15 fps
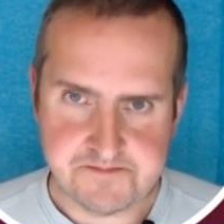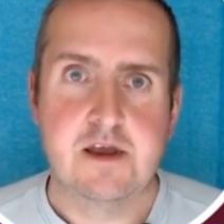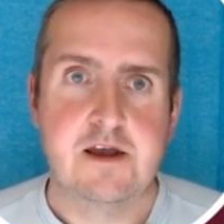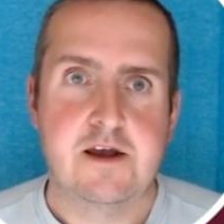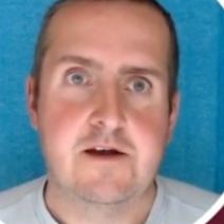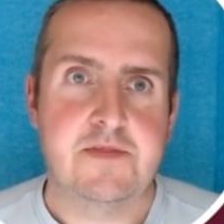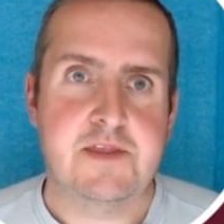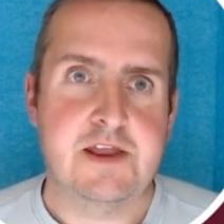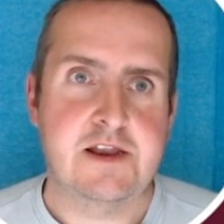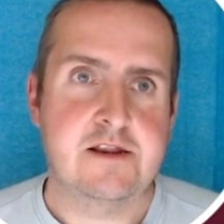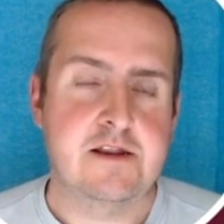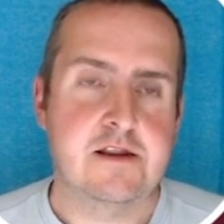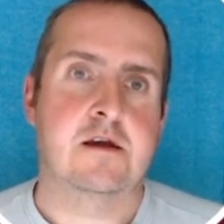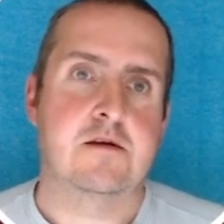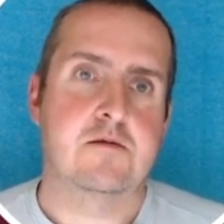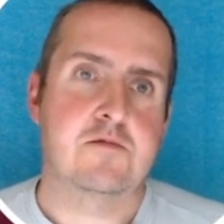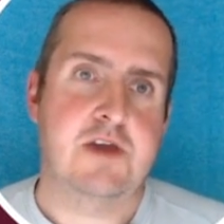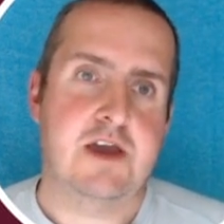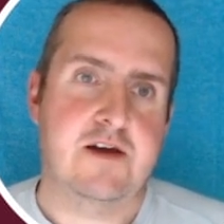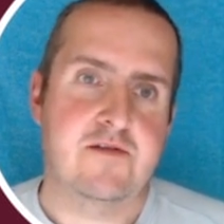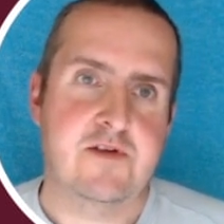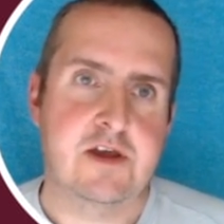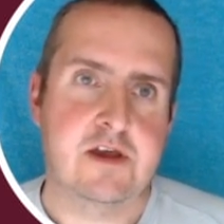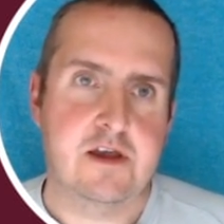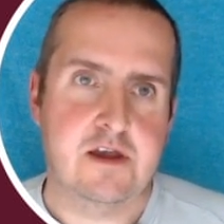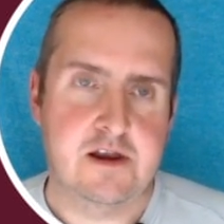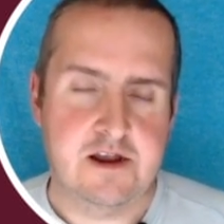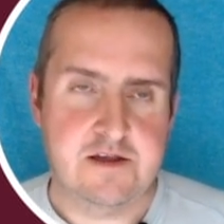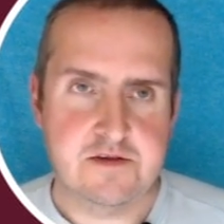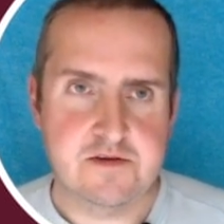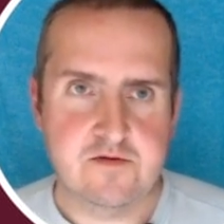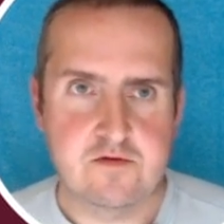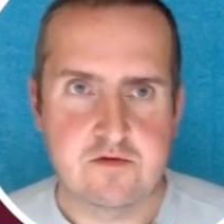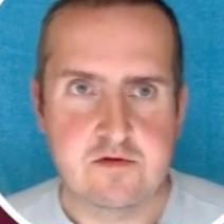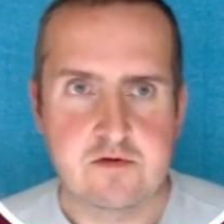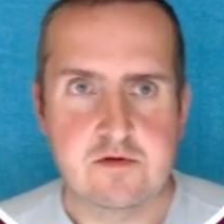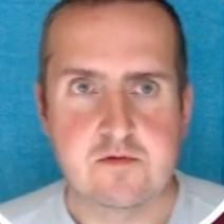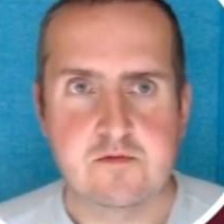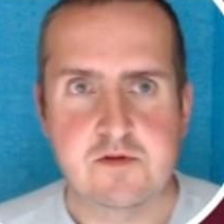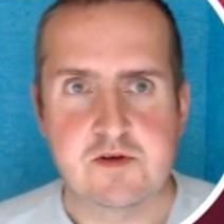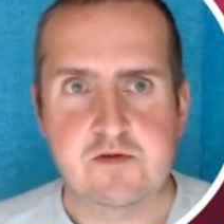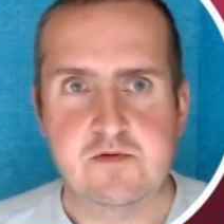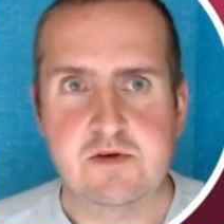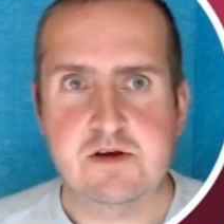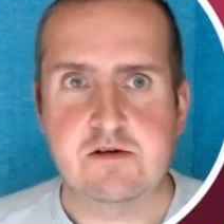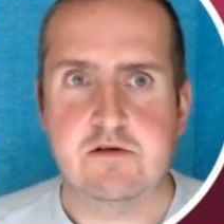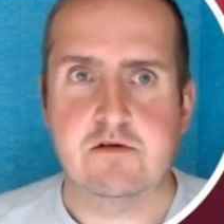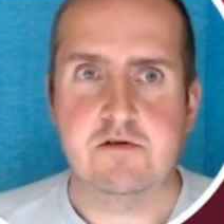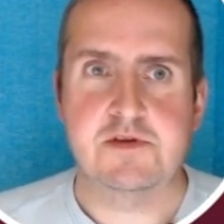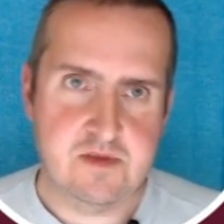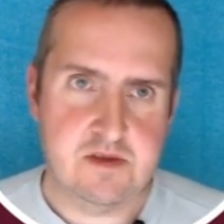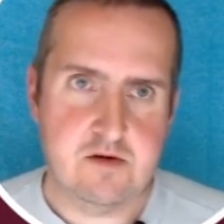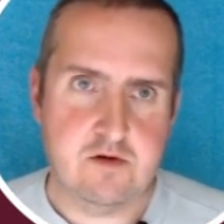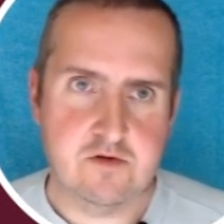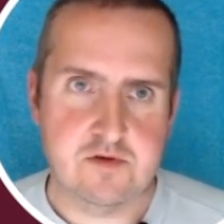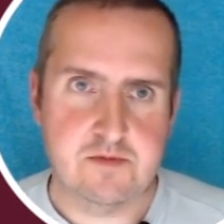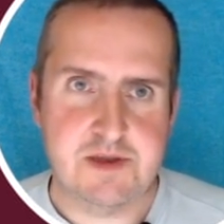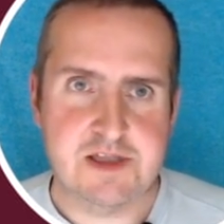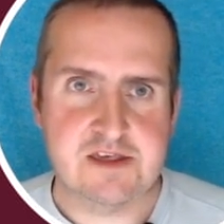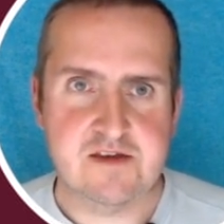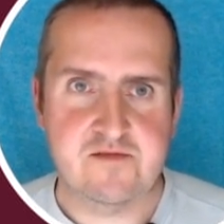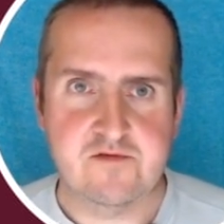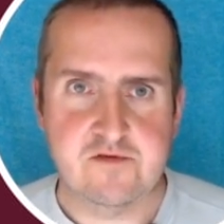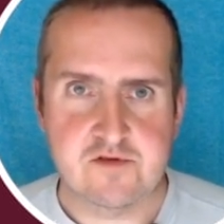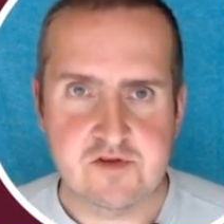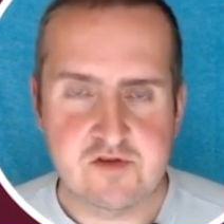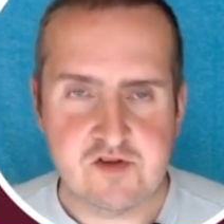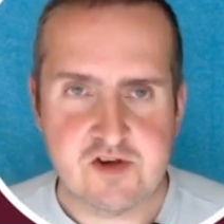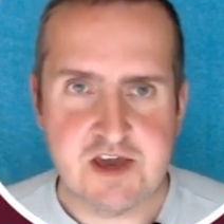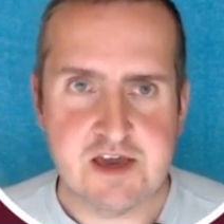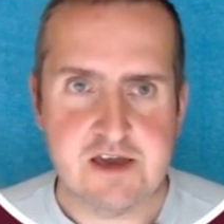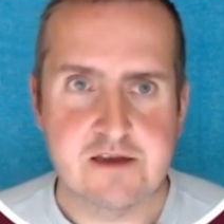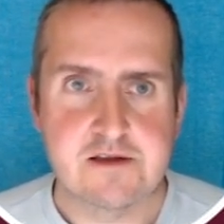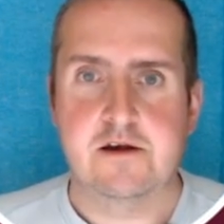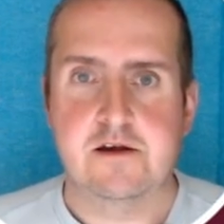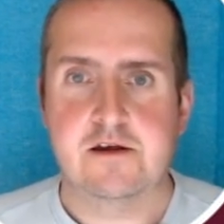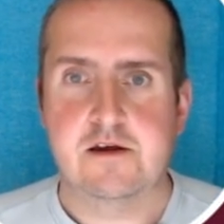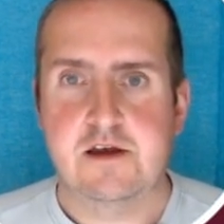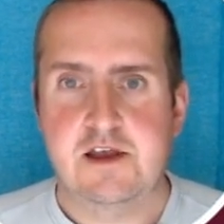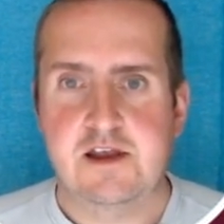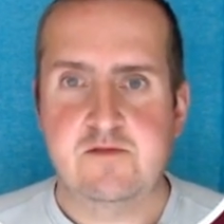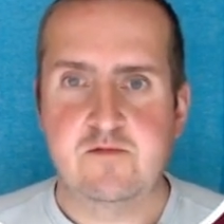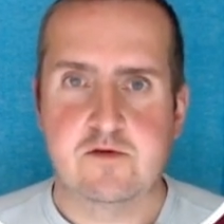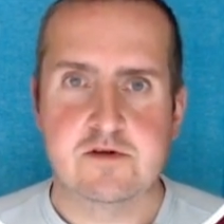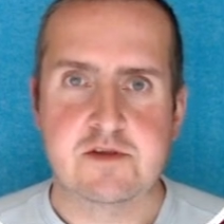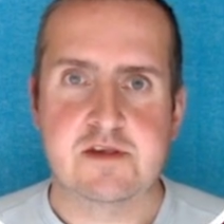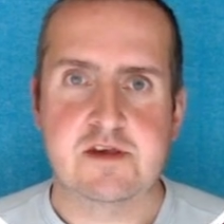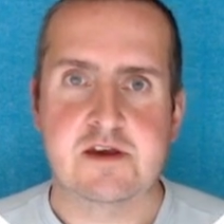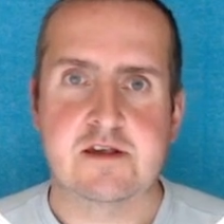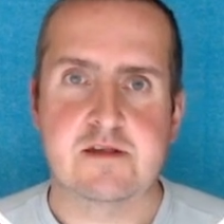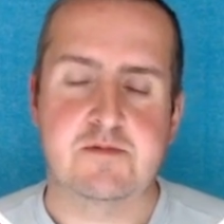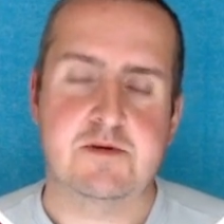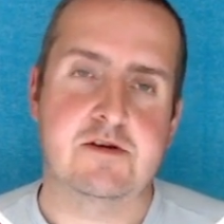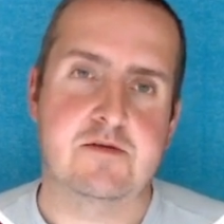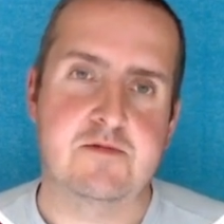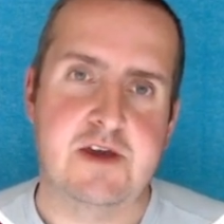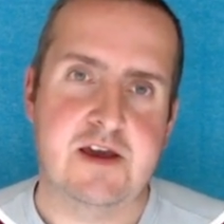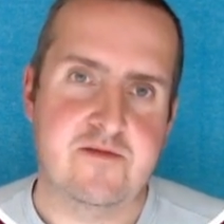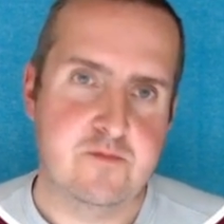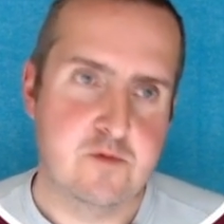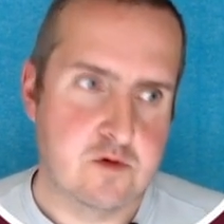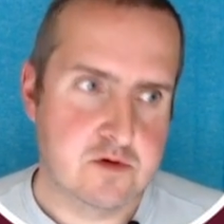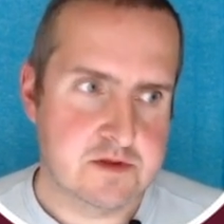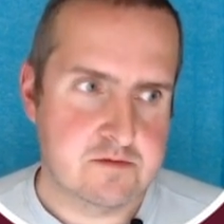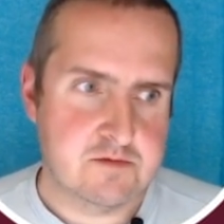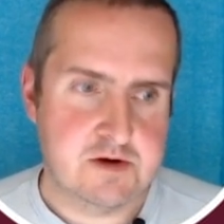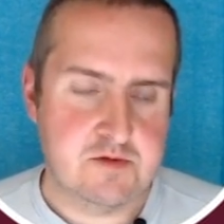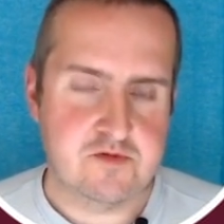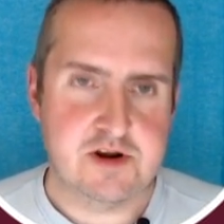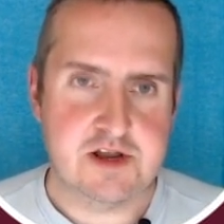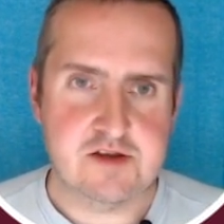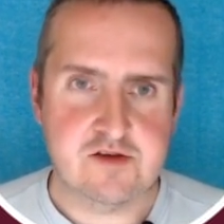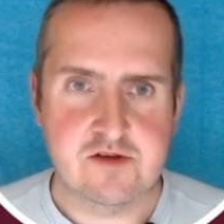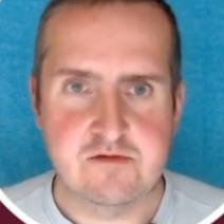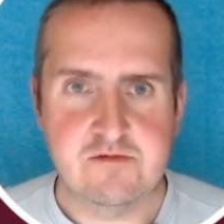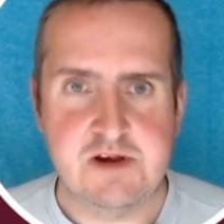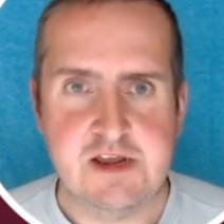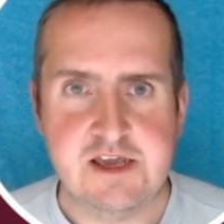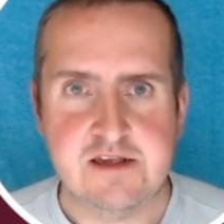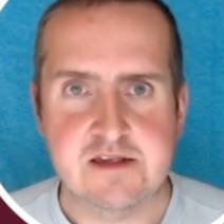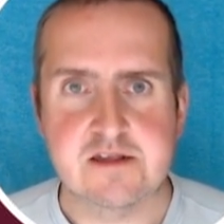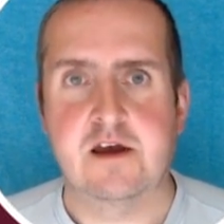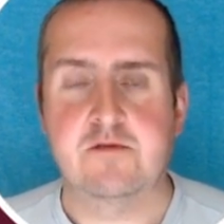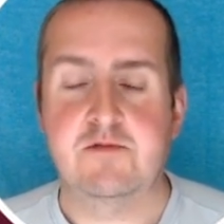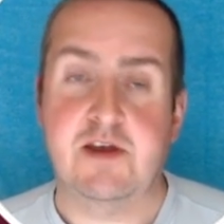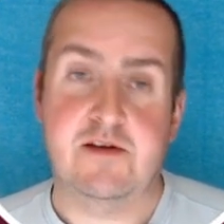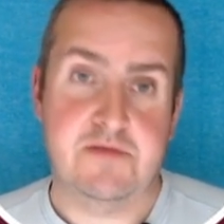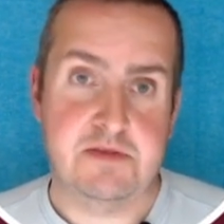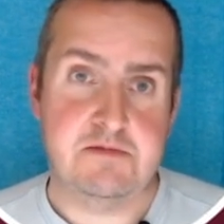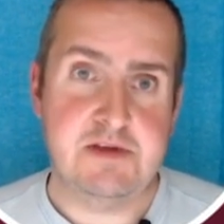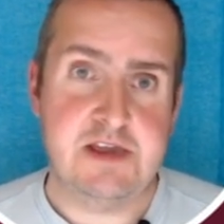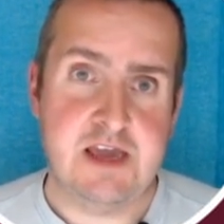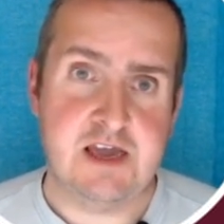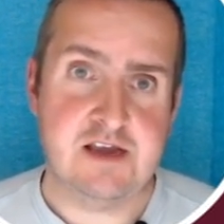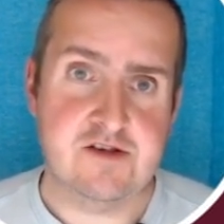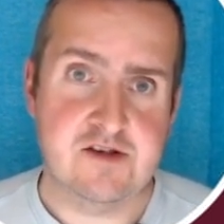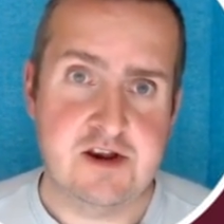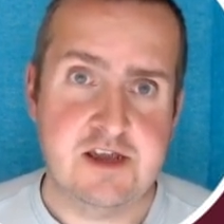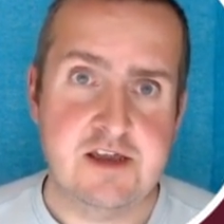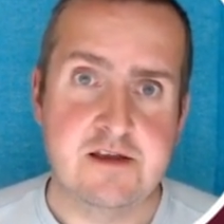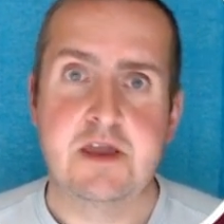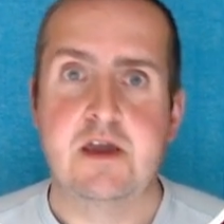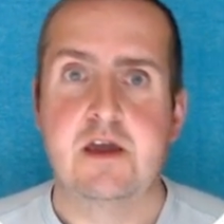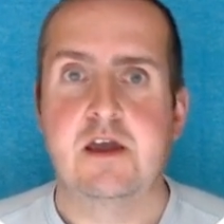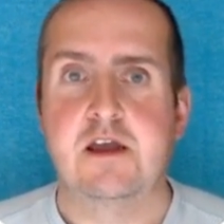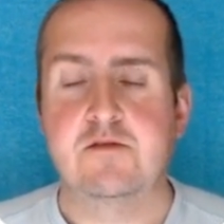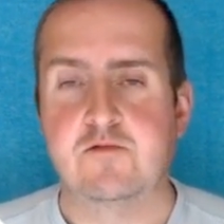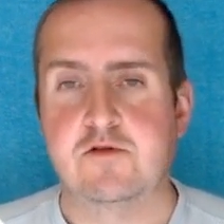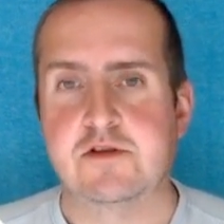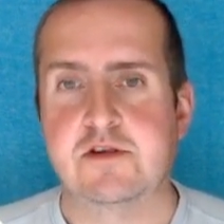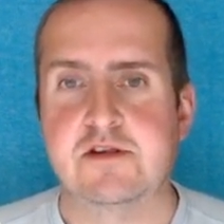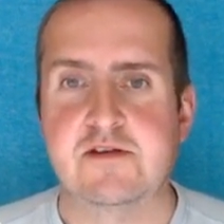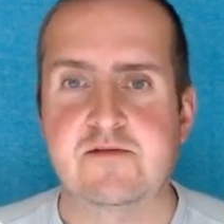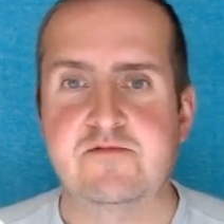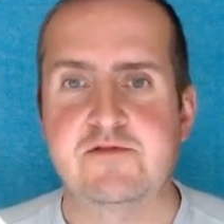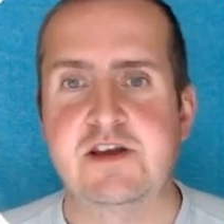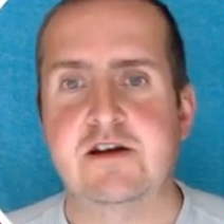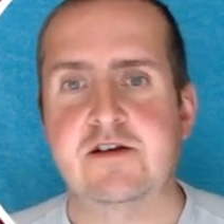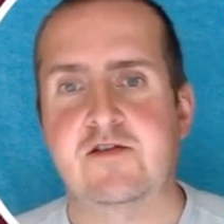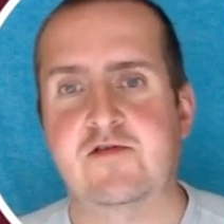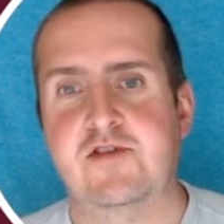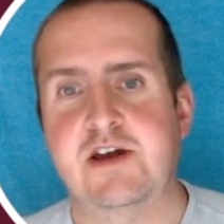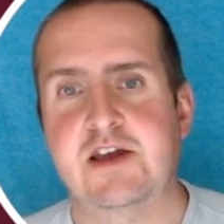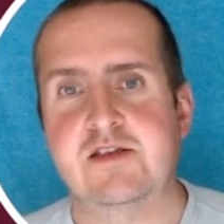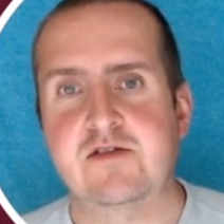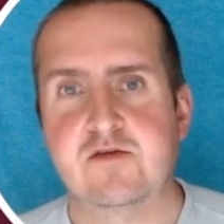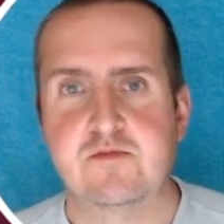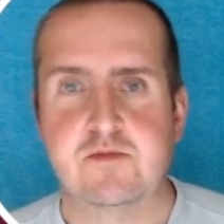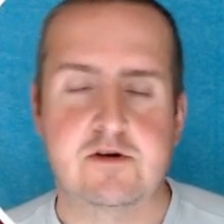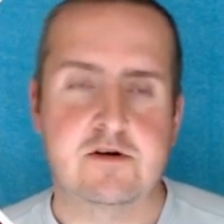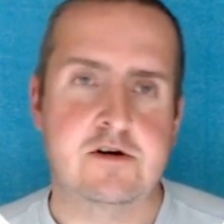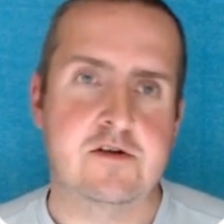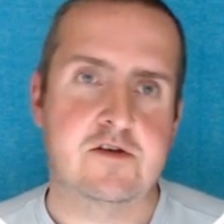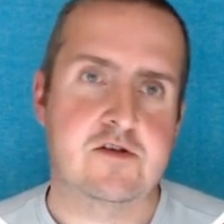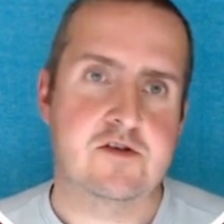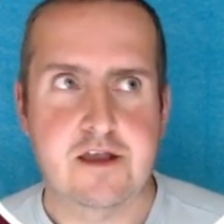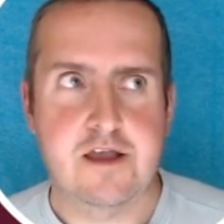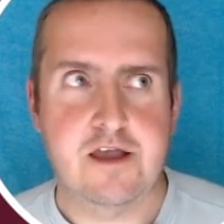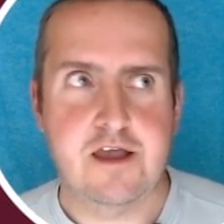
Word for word: And then we have a, uh, another tool, which we call the automatic version check. It warns us because we have more than one production release. We have three actually. It warns us if we are trying to merge